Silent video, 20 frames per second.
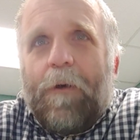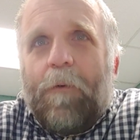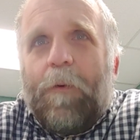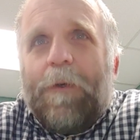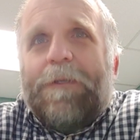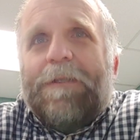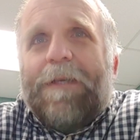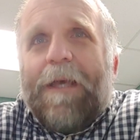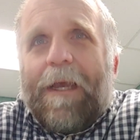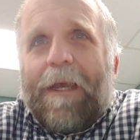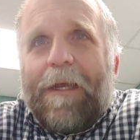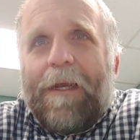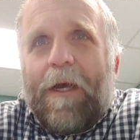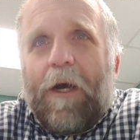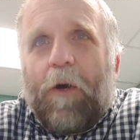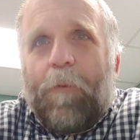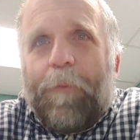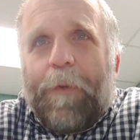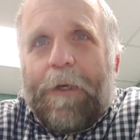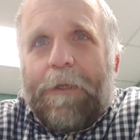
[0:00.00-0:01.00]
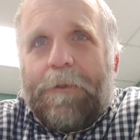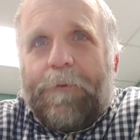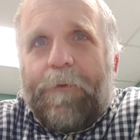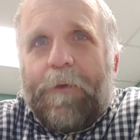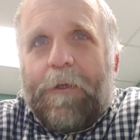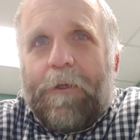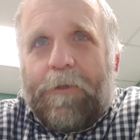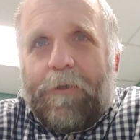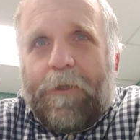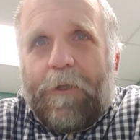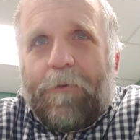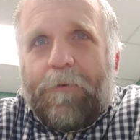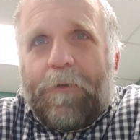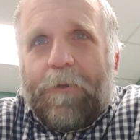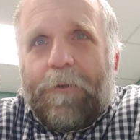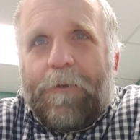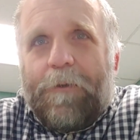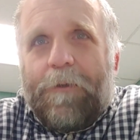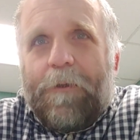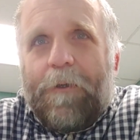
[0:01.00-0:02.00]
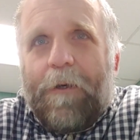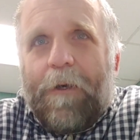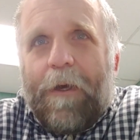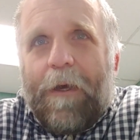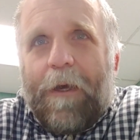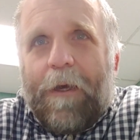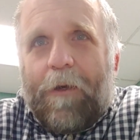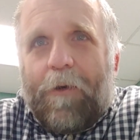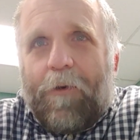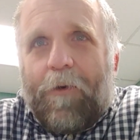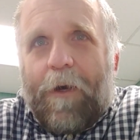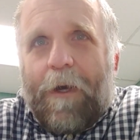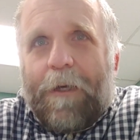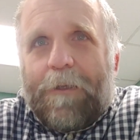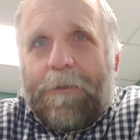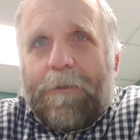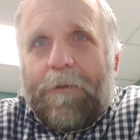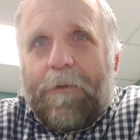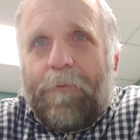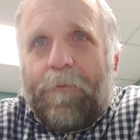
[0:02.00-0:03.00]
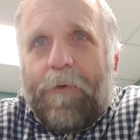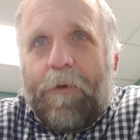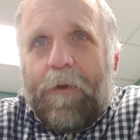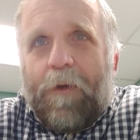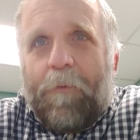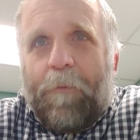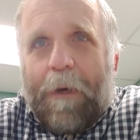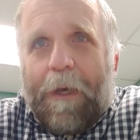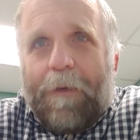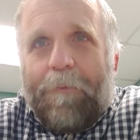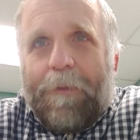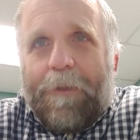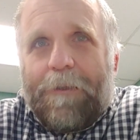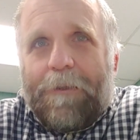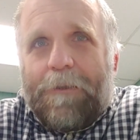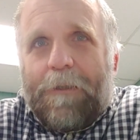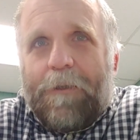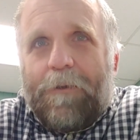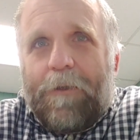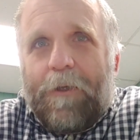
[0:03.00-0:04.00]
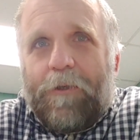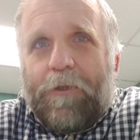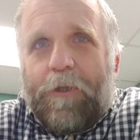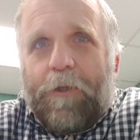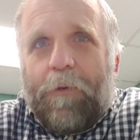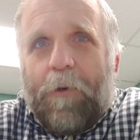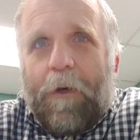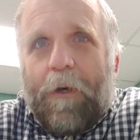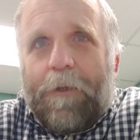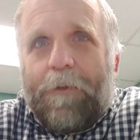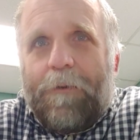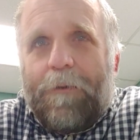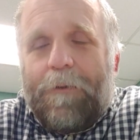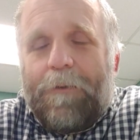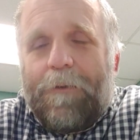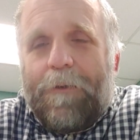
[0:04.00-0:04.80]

with second helpings for their children and crust for their babies to chew on.